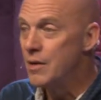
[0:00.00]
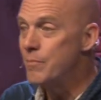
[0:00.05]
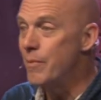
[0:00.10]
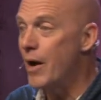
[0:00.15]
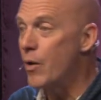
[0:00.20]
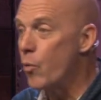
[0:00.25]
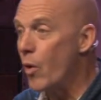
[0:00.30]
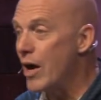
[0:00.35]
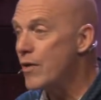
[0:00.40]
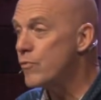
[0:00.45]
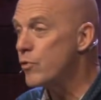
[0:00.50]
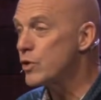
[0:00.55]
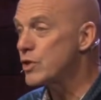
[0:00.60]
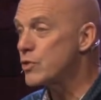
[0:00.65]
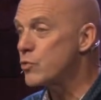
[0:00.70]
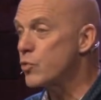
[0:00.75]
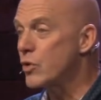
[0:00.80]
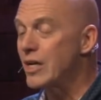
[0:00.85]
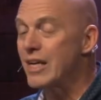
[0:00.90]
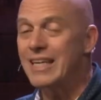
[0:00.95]
my wife was
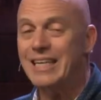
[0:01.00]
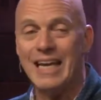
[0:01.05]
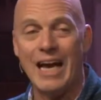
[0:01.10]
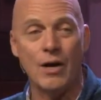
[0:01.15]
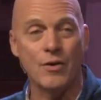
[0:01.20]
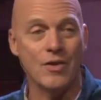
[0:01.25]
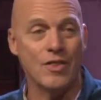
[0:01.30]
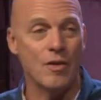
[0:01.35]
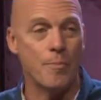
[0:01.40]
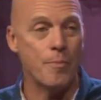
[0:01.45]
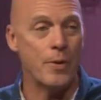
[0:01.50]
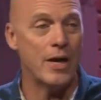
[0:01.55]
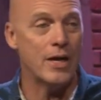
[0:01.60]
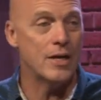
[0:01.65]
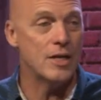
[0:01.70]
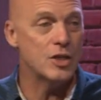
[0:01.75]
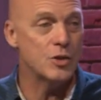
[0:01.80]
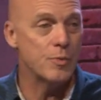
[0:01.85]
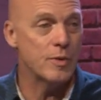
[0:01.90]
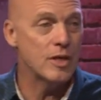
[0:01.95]
really counting the
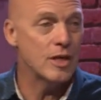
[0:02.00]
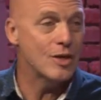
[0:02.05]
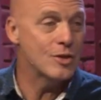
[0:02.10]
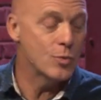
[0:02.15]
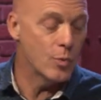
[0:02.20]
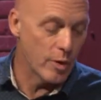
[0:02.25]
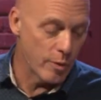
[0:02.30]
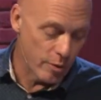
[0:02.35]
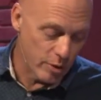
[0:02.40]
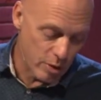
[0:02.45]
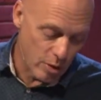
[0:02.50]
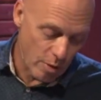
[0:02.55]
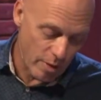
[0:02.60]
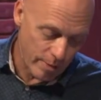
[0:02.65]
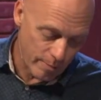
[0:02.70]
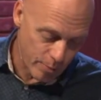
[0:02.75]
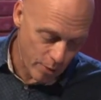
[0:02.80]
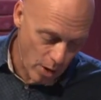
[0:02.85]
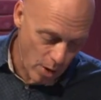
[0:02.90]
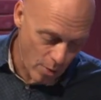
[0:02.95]
pennies because we were
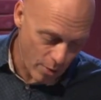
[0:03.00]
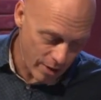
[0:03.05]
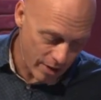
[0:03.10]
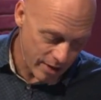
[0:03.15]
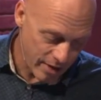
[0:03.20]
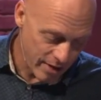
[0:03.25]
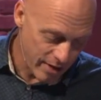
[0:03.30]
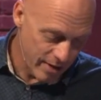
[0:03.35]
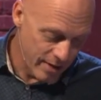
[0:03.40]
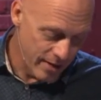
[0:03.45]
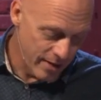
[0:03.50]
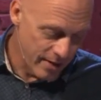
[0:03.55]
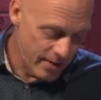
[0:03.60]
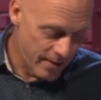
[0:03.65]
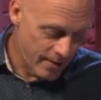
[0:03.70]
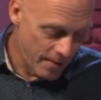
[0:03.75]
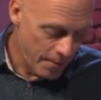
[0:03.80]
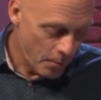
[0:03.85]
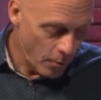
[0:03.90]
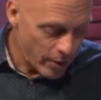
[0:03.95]
going broke.
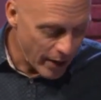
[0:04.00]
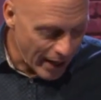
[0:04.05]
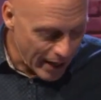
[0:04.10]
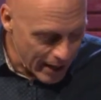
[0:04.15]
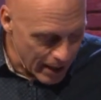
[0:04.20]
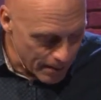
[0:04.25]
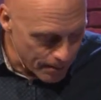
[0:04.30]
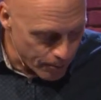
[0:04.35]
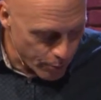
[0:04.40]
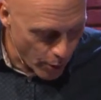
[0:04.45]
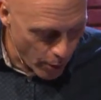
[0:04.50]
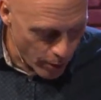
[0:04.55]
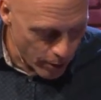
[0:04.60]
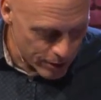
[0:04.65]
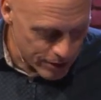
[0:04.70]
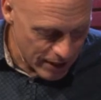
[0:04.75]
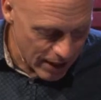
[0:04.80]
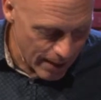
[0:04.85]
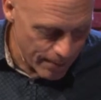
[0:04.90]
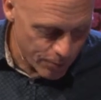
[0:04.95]
When I hit
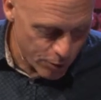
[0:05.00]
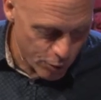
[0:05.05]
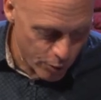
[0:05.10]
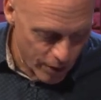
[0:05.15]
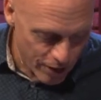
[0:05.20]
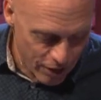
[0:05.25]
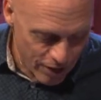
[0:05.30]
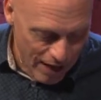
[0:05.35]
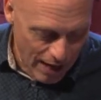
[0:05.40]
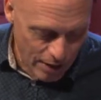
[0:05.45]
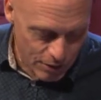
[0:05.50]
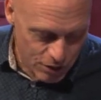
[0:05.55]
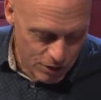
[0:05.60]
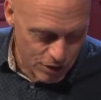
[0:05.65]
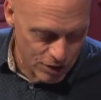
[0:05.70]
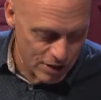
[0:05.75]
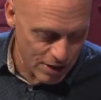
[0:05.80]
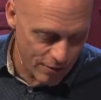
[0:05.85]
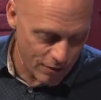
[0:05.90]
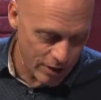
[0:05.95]
prototype
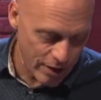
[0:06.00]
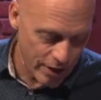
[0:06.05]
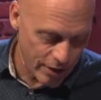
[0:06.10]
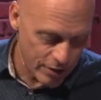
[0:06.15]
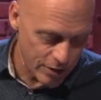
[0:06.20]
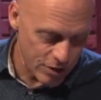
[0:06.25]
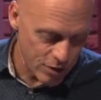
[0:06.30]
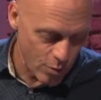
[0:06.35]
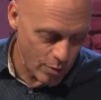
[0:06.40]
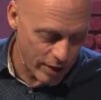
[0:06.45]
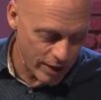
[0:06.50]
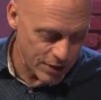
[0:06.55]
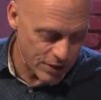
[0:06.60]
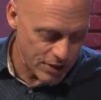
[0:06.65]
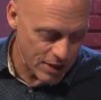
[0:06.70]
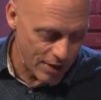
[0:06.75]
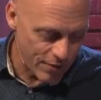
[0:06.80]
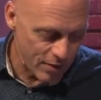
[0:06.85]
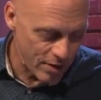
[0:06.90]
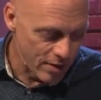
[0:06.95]

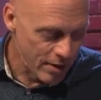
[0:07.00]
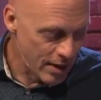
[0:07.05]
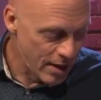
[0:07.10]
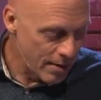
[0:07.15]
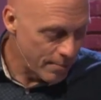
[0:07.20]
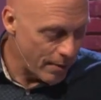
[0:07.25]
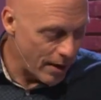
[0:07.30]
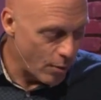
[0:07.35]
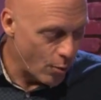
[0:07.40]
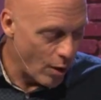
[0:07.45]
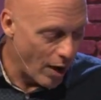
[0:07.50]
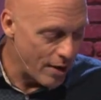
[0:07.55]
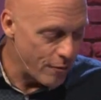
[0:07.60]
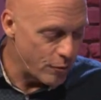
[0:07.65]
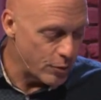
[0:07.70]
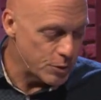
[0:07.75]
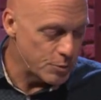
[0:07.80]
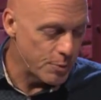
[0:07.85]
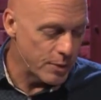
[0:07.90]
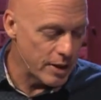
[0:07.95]
3,727, my wife
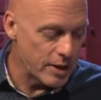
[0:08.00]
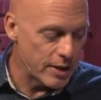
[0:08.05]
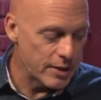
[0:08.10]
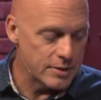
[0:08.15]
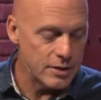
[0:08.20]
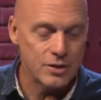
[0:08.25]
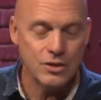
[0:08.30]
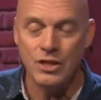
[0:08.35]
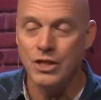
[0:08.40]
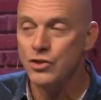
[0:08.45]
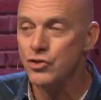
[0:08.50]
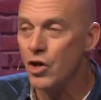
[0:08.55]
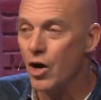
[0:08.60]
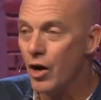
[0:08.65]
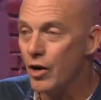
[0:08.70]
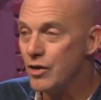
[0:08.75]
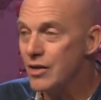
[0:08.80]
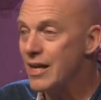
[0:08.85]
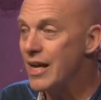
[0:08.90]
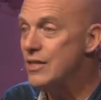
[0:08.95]
was beginning to teach
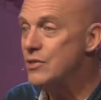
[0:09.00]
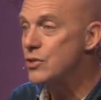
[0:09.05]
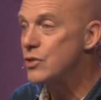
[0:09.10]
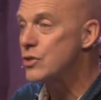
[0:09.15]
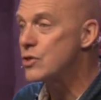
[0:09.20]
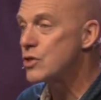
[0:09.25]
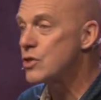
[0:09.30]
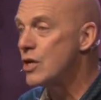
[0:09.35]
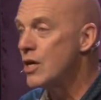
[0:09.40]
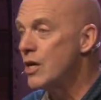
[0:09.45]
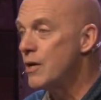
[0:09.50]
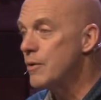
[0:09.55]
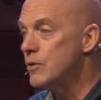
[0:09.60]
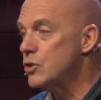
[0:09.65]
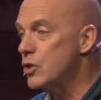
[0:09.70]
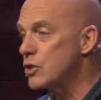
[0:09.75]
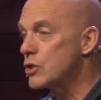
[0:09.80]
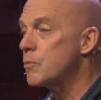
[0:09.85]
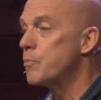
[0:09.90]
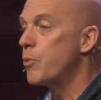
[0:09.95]
art lessons
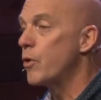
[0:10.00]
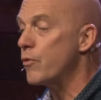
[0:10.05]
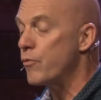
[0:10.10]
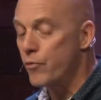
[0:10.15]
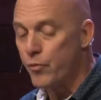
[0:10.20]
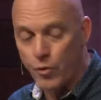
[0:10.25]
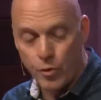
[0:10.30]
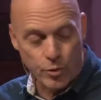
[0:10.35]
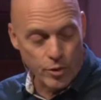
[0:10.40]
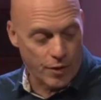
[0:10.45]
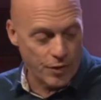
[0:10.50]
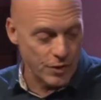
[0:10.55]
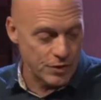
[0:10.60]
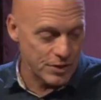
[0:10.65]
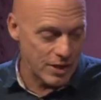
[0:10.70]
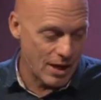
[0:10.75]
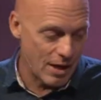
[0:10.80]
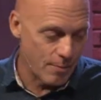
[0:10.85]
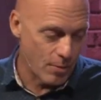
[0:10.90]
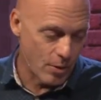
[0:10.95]
just to put food on the
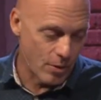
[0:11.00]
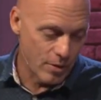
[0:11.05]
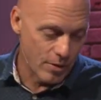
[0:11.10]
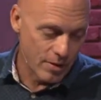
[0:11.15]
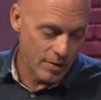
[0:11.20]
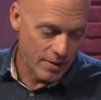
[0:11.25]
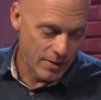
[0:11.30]
table.